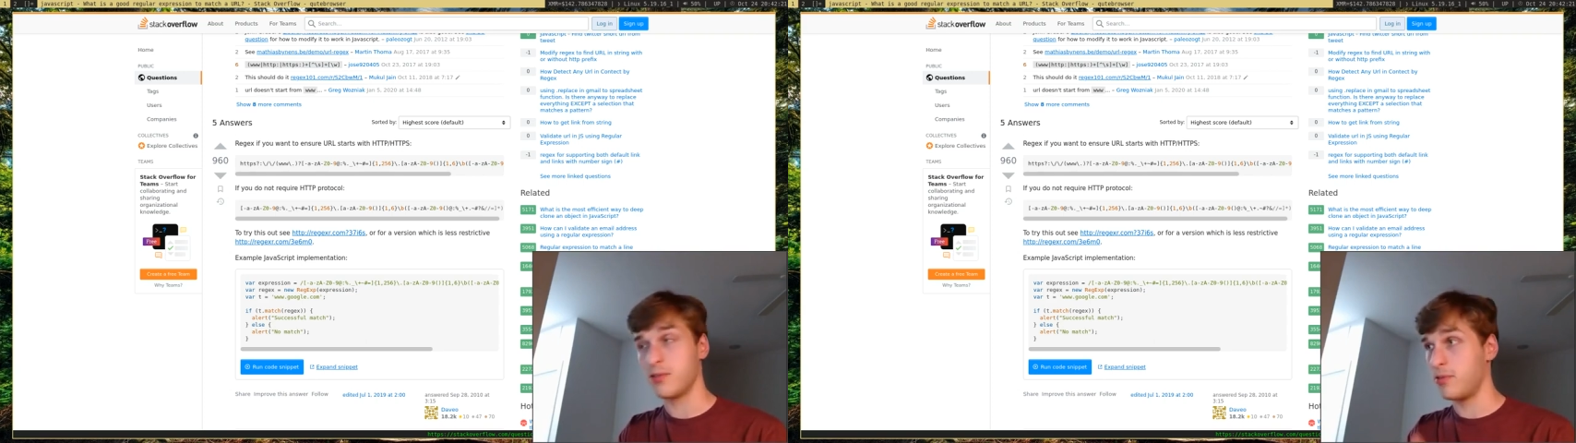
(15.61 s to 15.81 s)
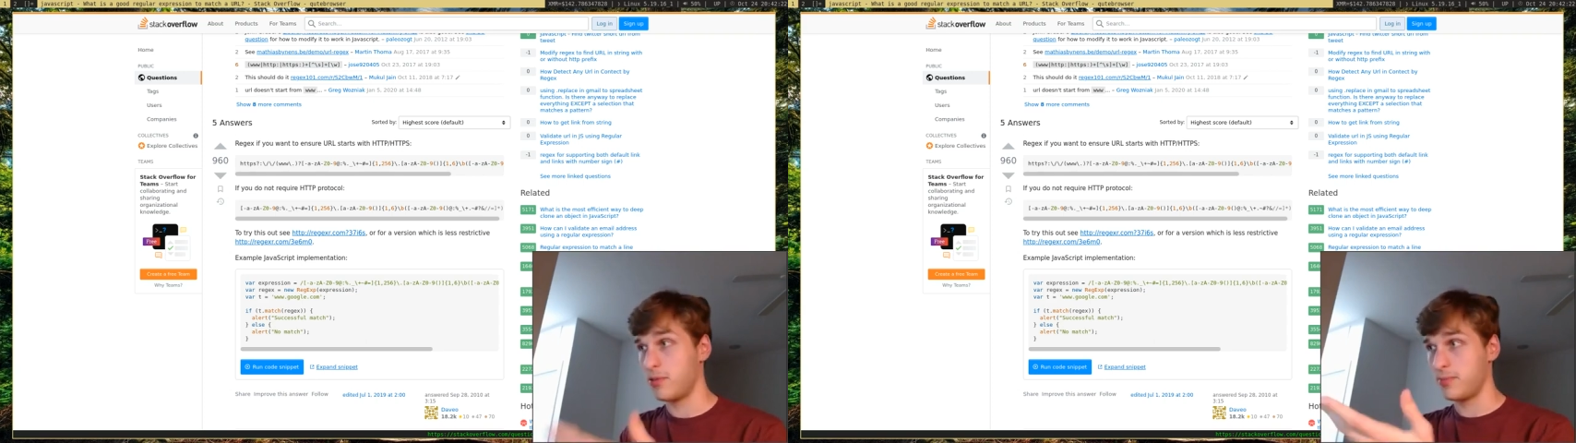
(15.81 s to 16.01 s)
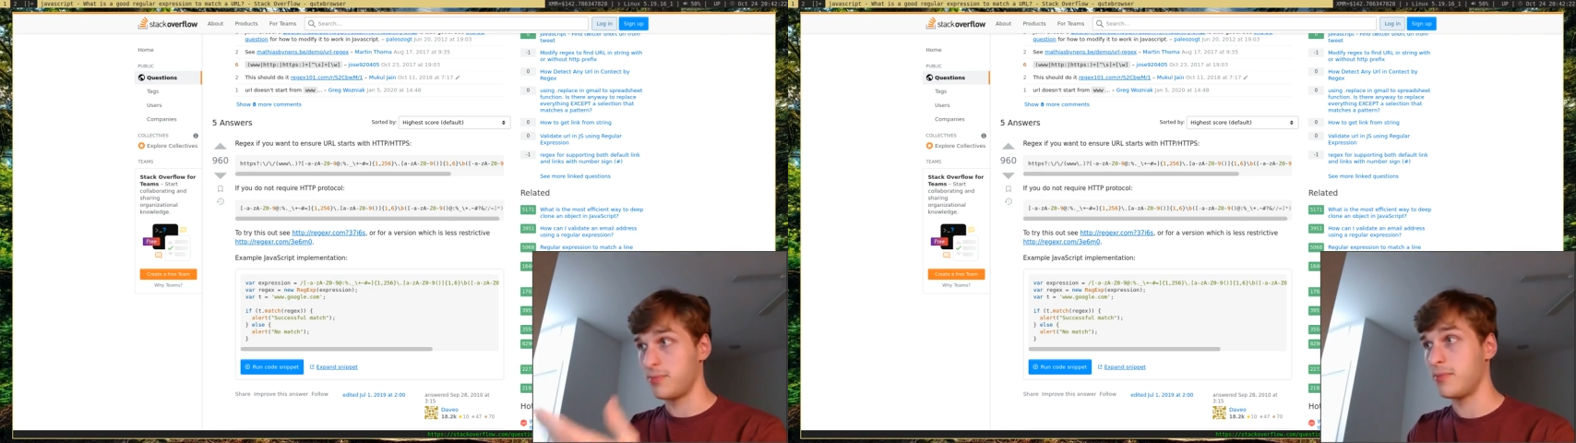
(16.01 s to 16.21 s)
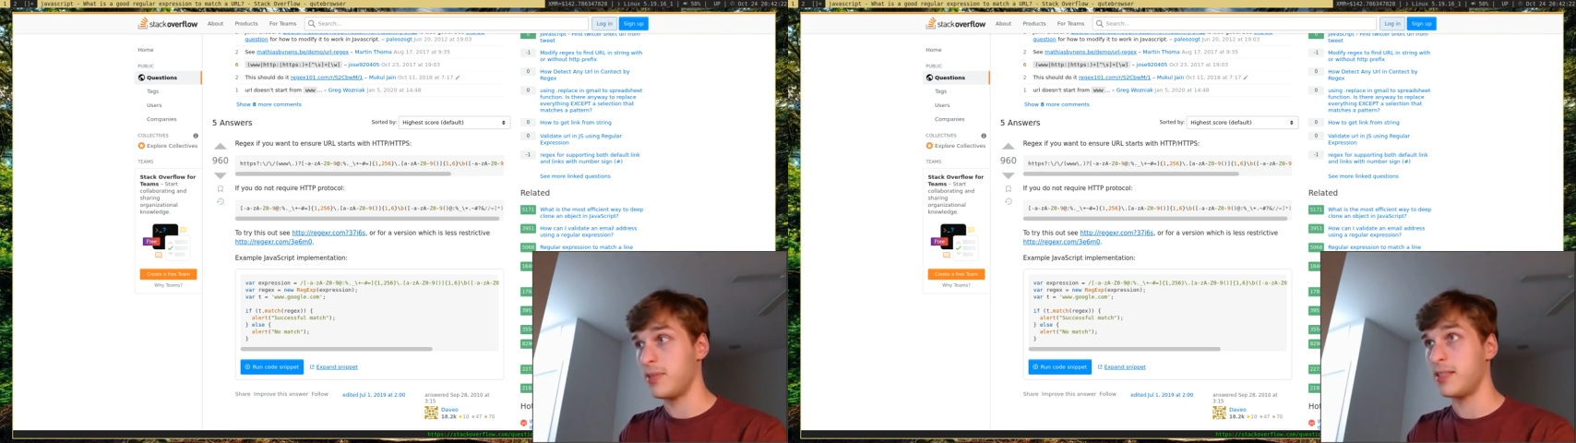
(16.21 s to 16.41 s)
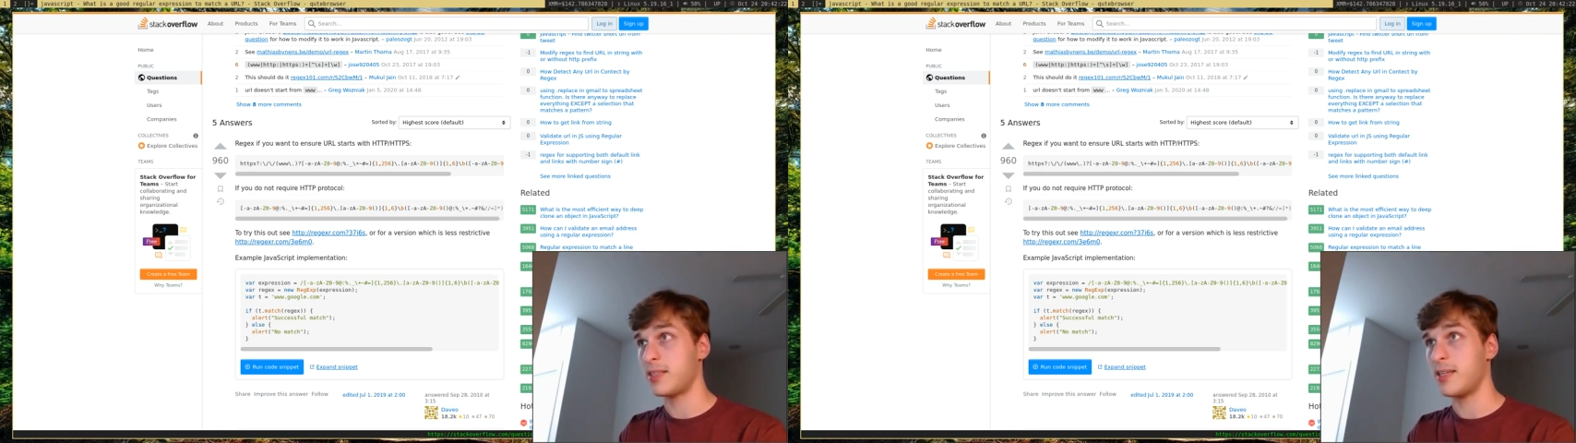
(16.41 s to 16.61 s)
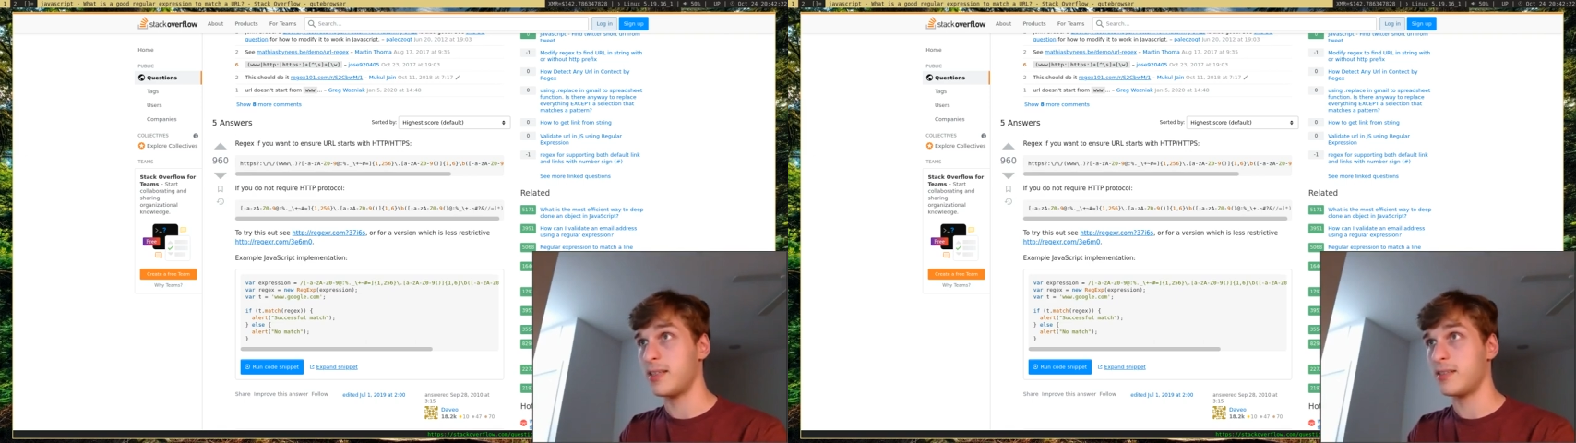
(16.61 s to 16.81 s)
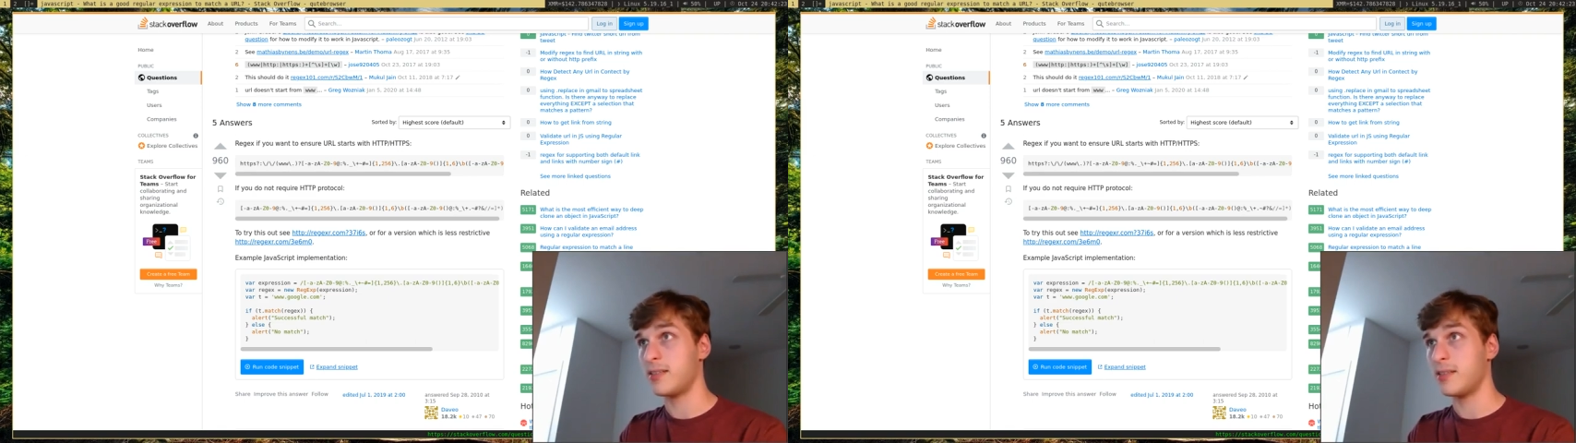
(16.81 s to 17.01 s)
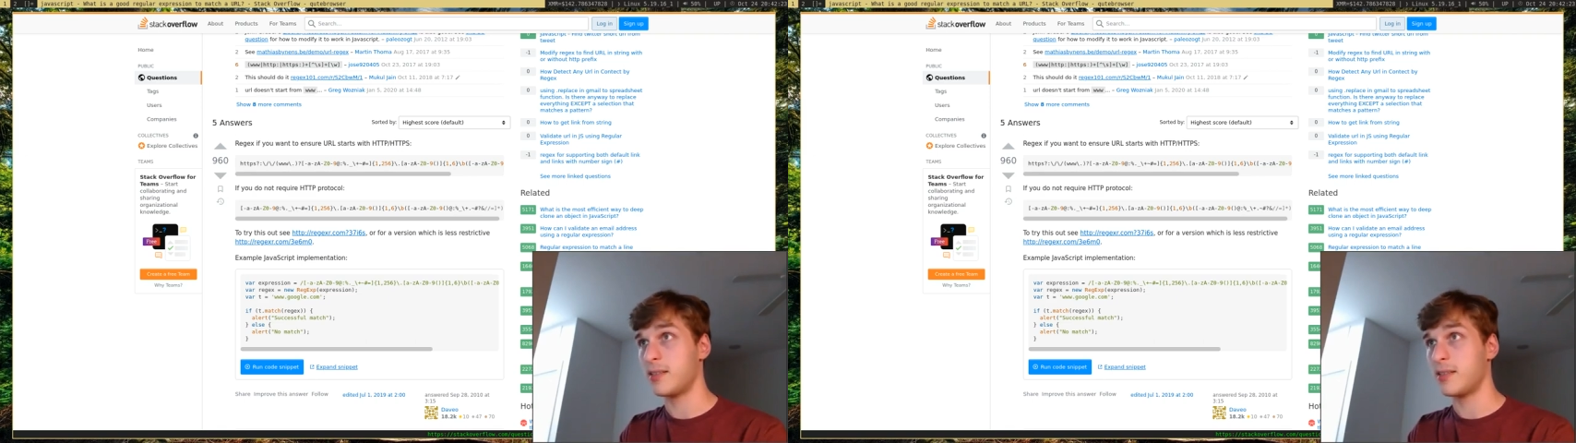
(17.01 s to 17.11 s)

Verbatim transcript: or in this case, uh,